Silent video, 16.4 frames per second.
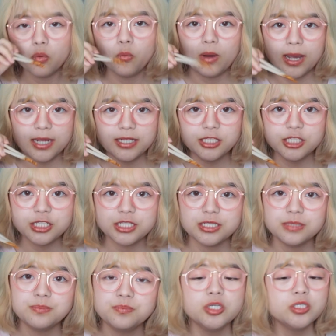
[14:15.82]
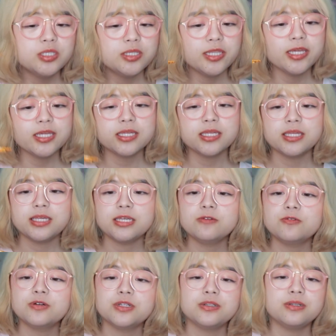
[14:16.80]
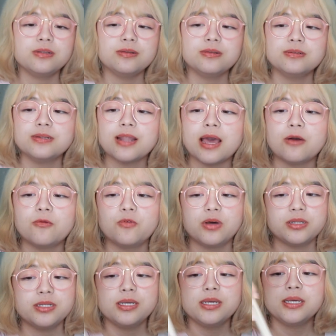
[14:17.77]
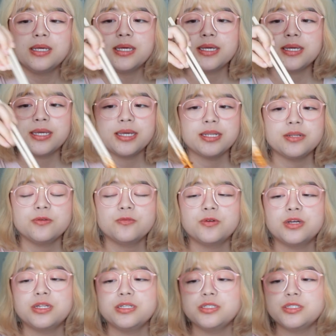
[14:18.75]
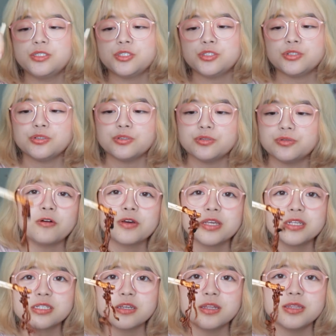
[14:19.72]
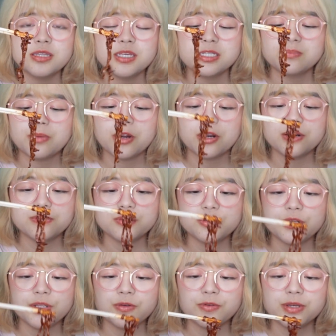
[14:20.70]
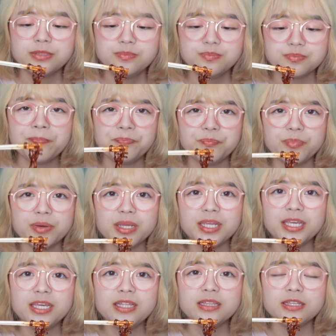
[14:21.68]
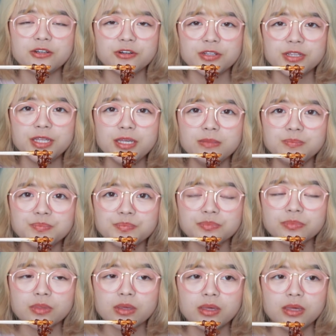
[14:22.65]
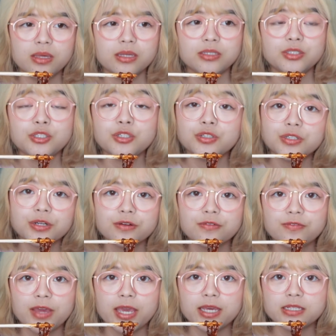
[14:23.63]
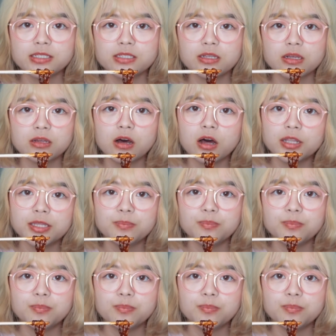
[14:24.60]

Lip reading: YG, you'd think he would not want anyone to focus on this part of 21, but he literally, to their face, called